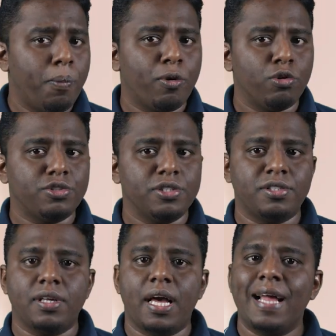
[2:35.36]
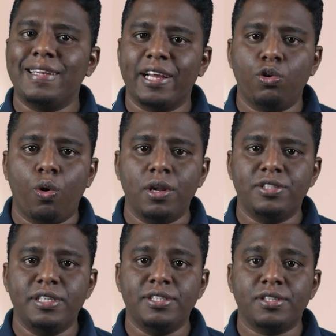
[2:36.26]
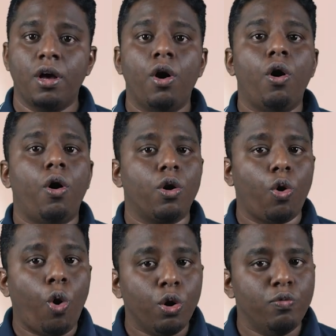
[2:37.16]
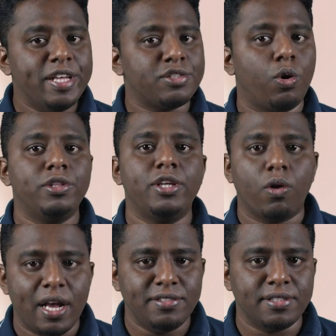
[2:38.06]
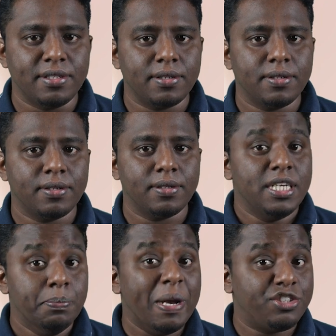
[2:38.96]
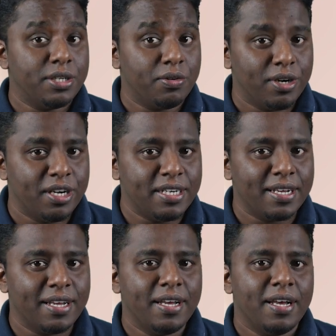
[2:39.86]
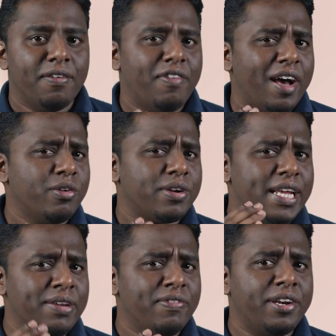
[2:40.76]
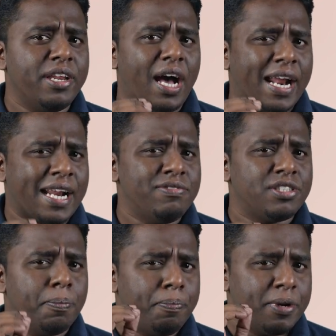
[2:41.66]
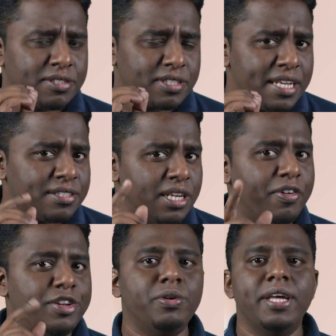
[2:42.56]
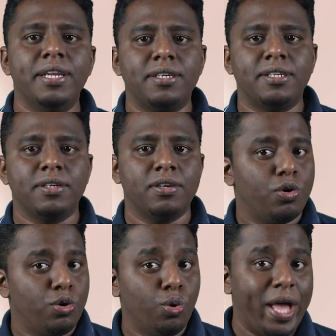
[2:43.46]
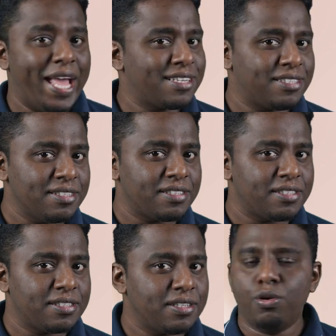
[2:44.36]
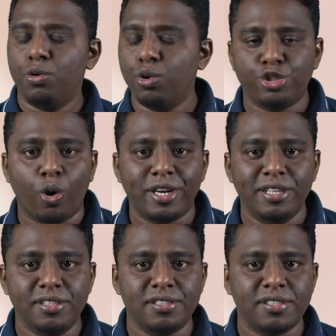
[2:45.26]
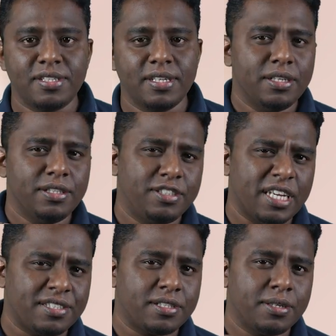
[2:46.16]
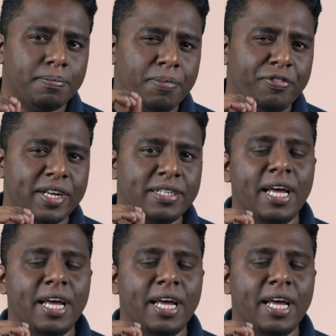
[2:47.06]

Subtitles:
approaches and technologies are always on the horizon. Imagine a world where your inventory arrives precisely when you need it. No excess, no shortages, just perfect